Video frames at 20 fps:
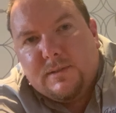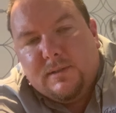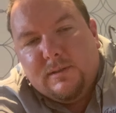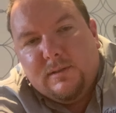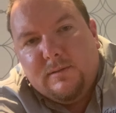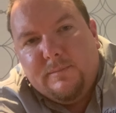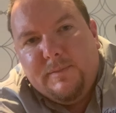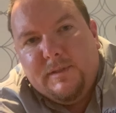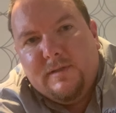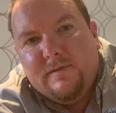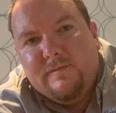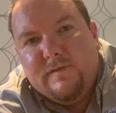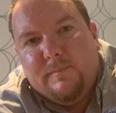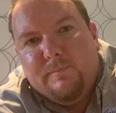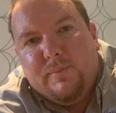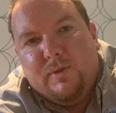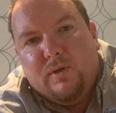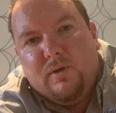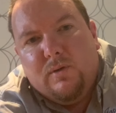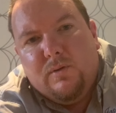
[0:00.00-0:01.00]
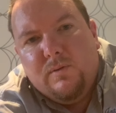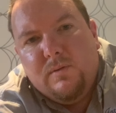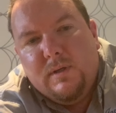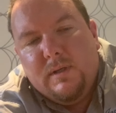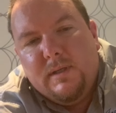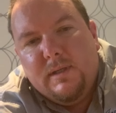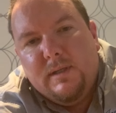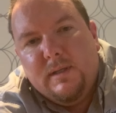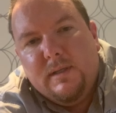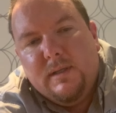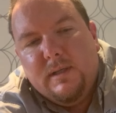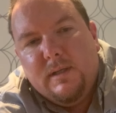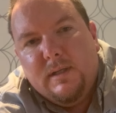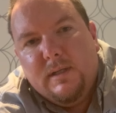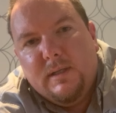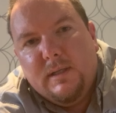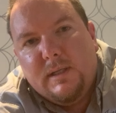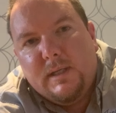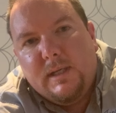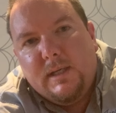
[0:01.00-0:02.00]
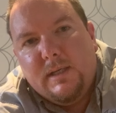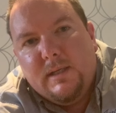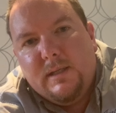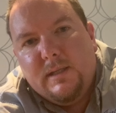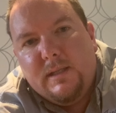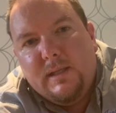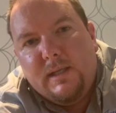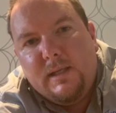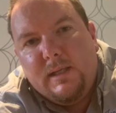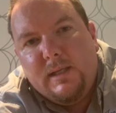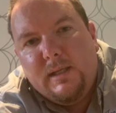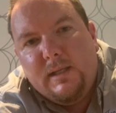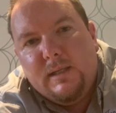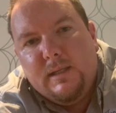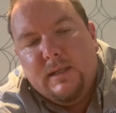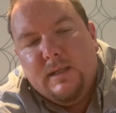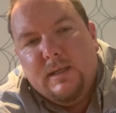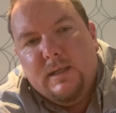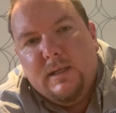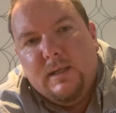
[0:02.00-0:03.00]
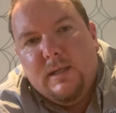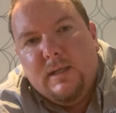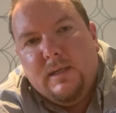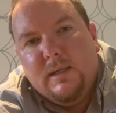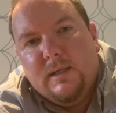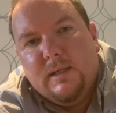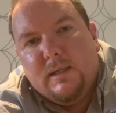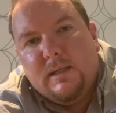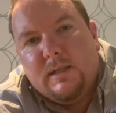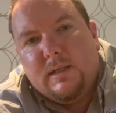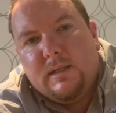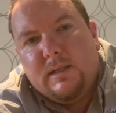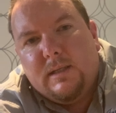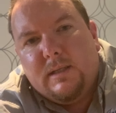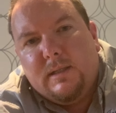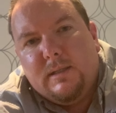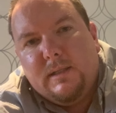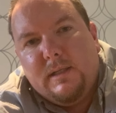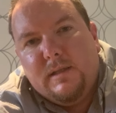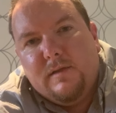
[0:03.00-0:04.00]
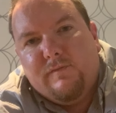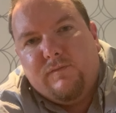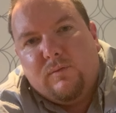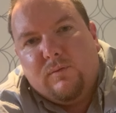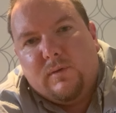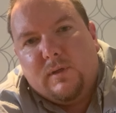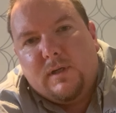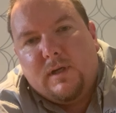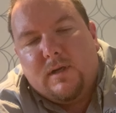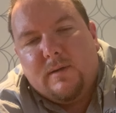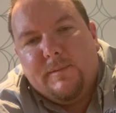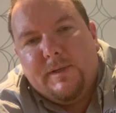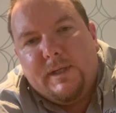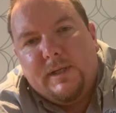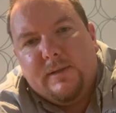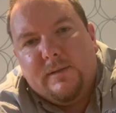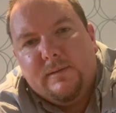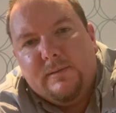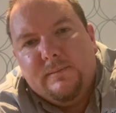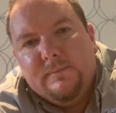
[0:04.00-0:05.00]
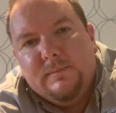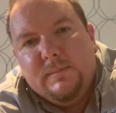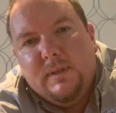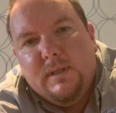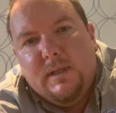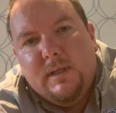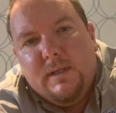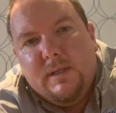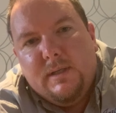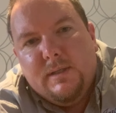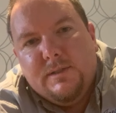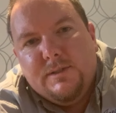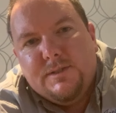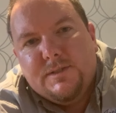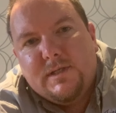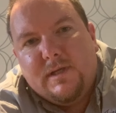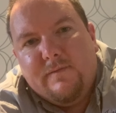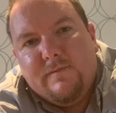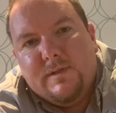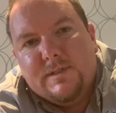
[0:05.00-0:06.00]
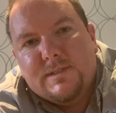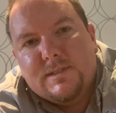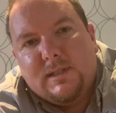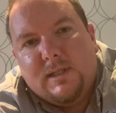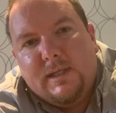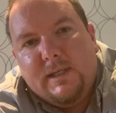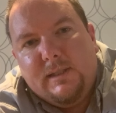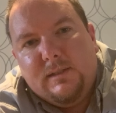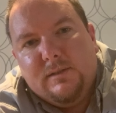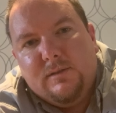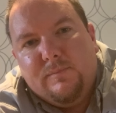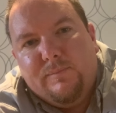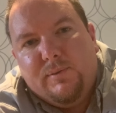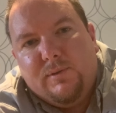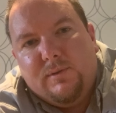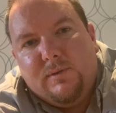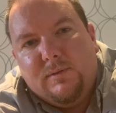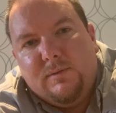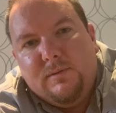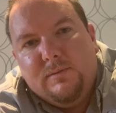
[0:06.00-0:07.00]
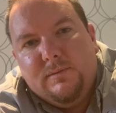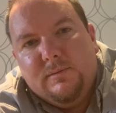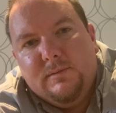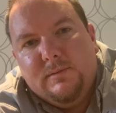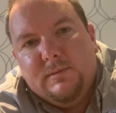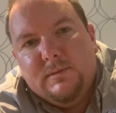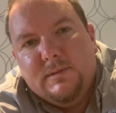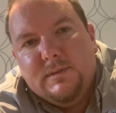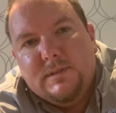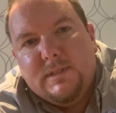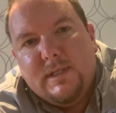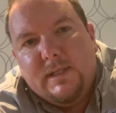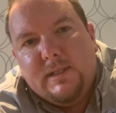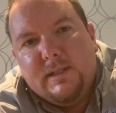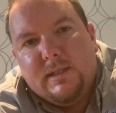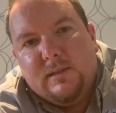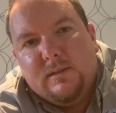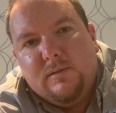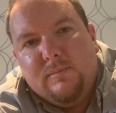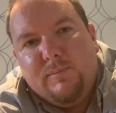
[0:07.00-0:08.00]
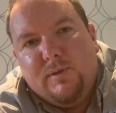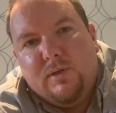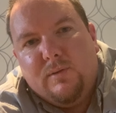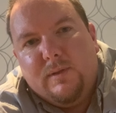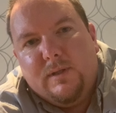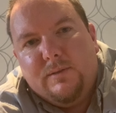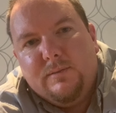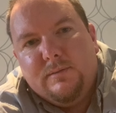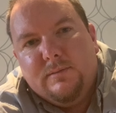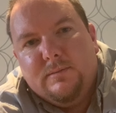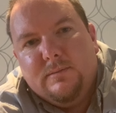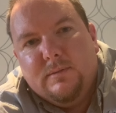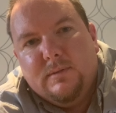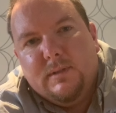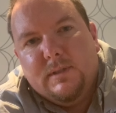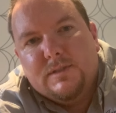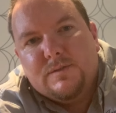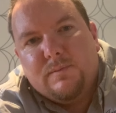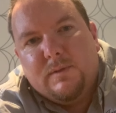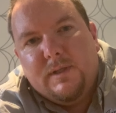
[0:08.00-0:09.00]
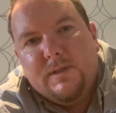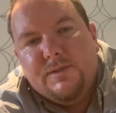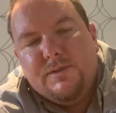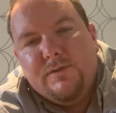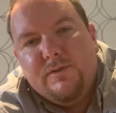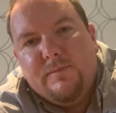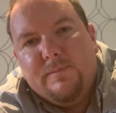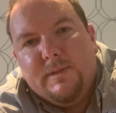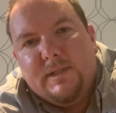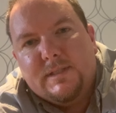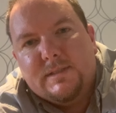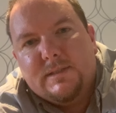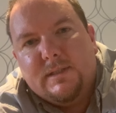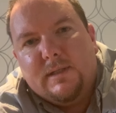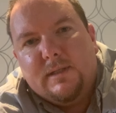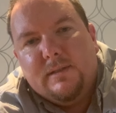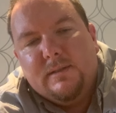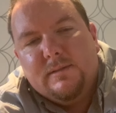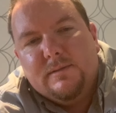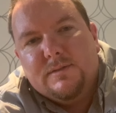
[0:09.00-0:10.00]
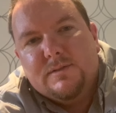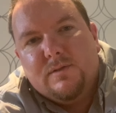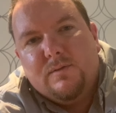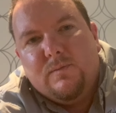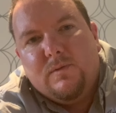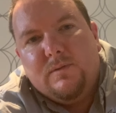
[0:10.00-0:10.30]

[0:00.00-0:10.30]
a little bit of a bow in the fluorocarbon here. Just give it a slight little pull. Take that little bow out. That's why the toothpick's there, so it